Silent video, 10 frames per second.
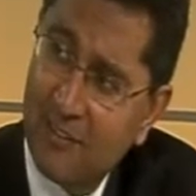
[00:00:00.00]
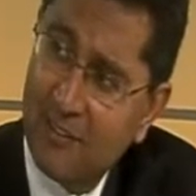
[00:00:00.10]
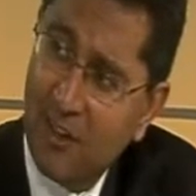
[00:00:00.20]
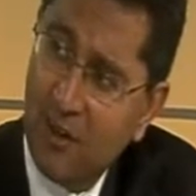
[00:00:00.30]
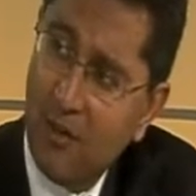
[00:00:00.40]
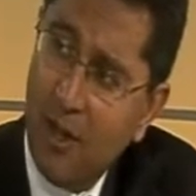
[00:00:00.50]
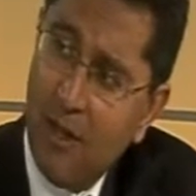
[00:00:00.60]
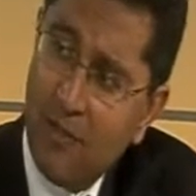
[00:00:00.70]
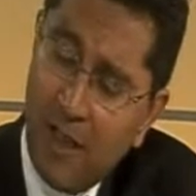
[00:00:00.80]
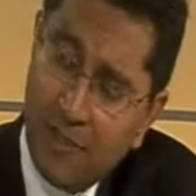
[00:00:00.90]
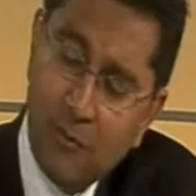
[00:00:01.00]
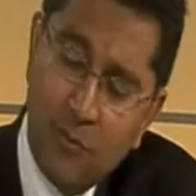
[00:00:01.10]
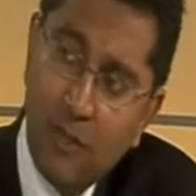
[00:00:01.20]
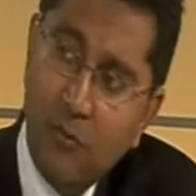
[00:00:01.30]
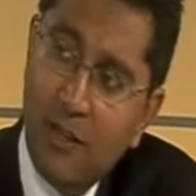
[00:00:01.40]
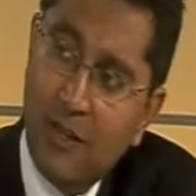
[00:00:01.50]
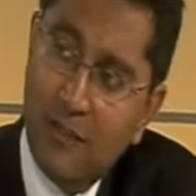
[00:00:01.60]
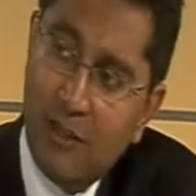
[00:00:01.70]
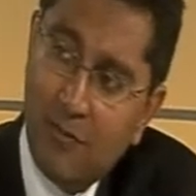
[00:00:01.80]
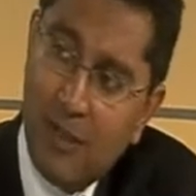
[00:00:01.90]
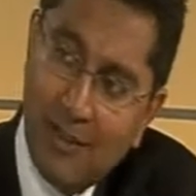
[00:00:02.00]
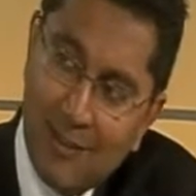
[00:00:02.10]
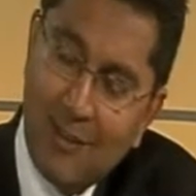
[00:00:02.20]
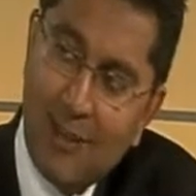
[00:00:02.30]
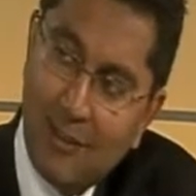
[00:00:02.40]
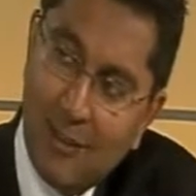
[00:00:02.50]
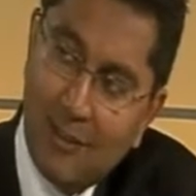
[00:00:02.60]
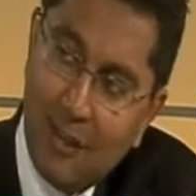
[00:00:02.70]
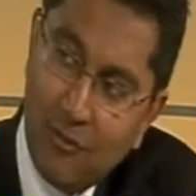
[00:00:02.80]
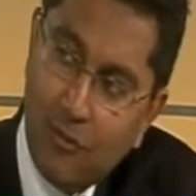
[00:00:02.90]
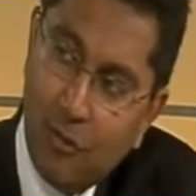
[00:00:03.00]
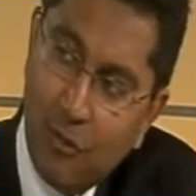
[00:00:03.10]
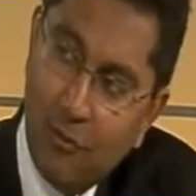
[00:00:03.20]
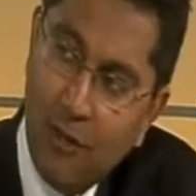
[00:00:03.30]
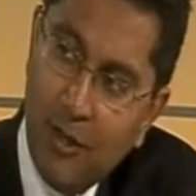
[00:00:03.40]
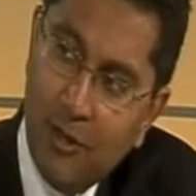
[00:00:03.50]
So that's a real risk, and if that doesn't get the attention of